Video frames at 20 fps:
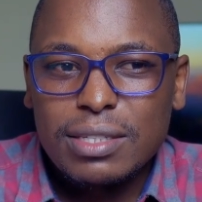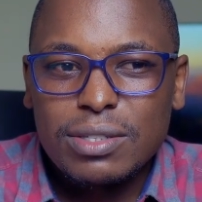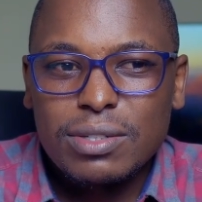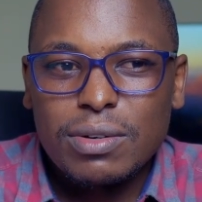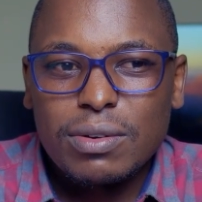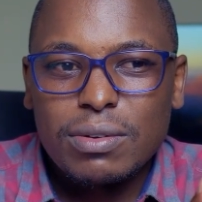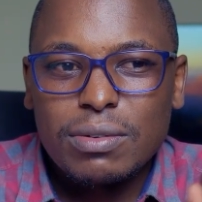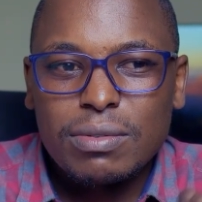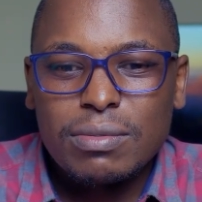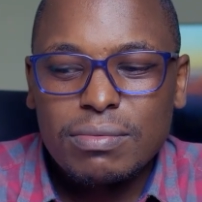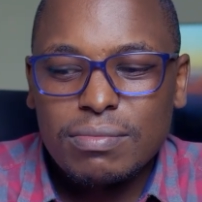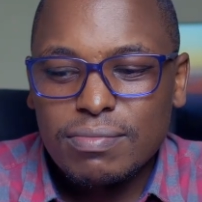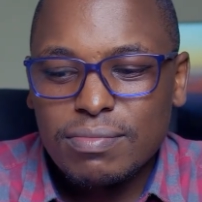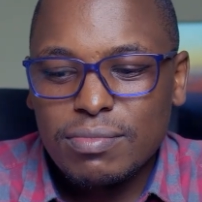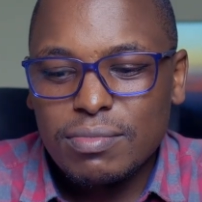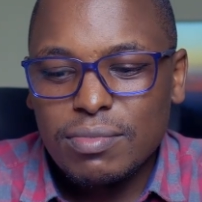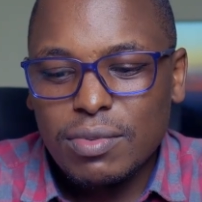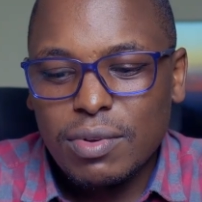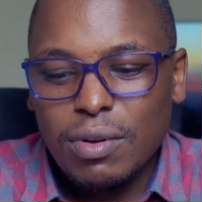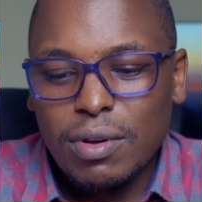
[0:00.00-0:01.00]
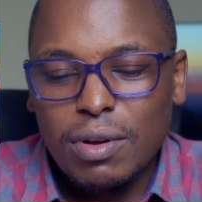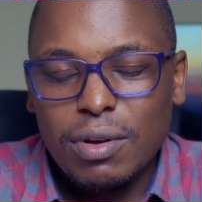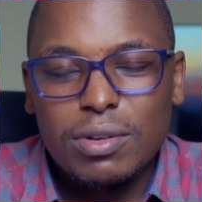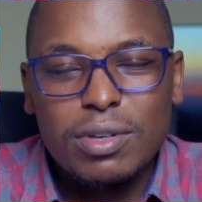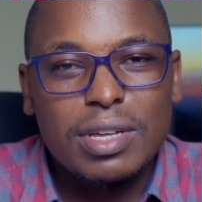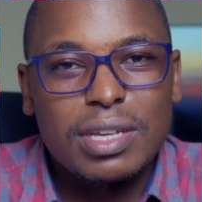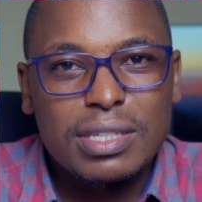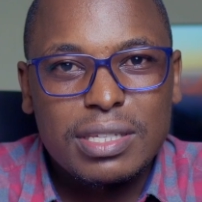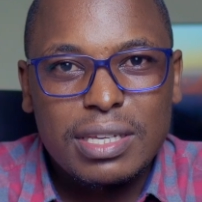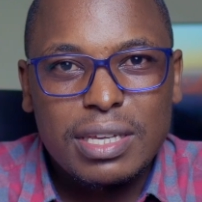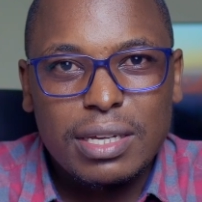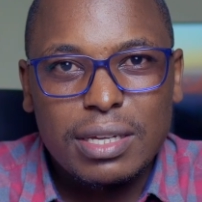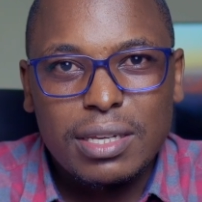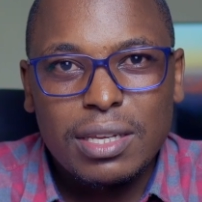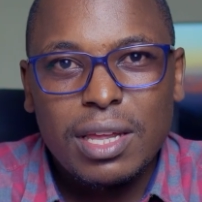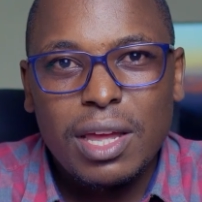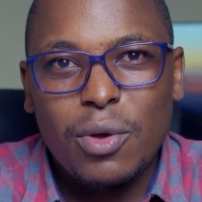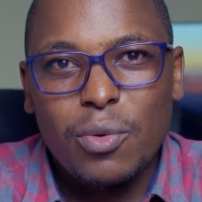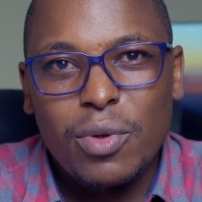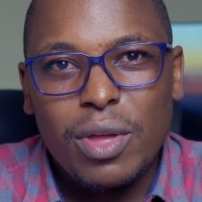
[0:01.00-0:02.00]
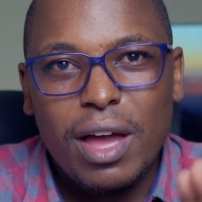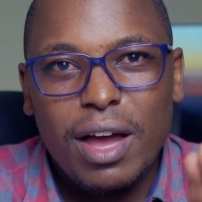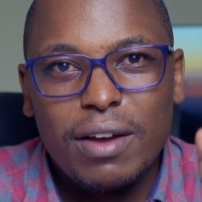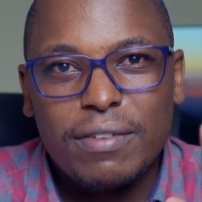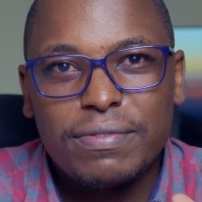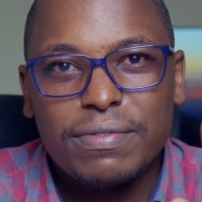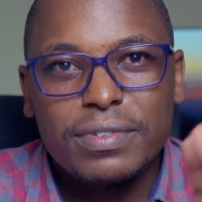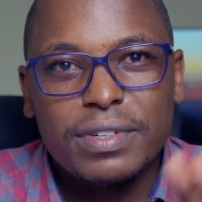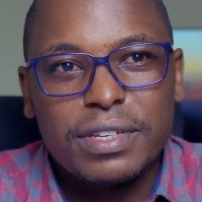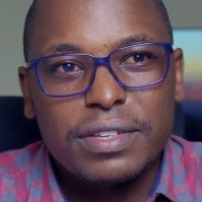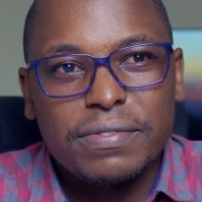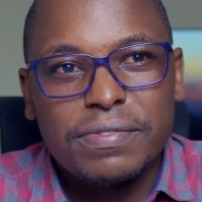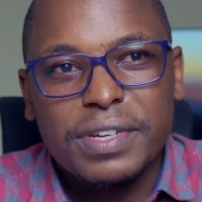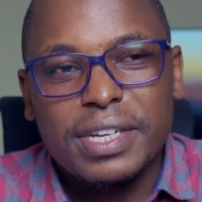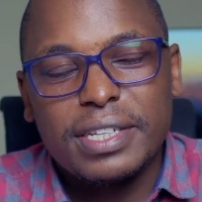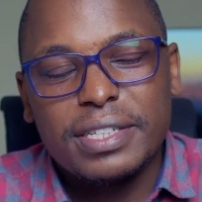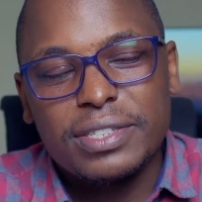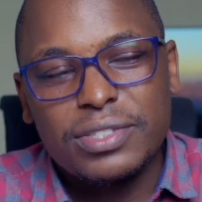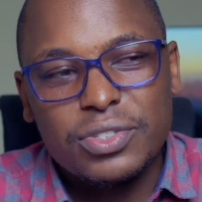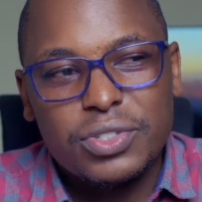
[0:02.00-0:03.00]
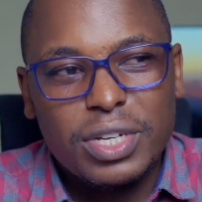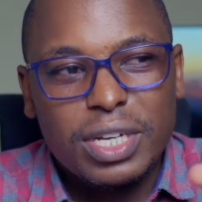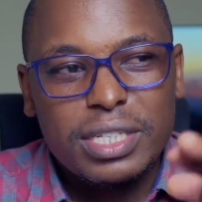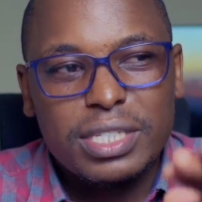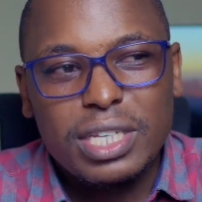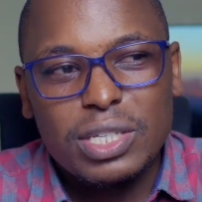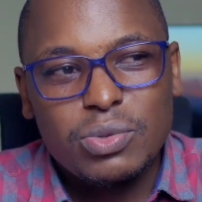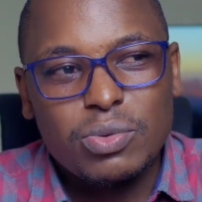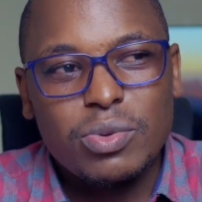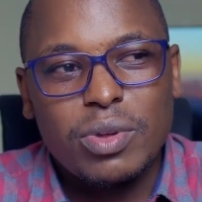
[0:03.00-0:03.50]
So on your skin, we have different structures.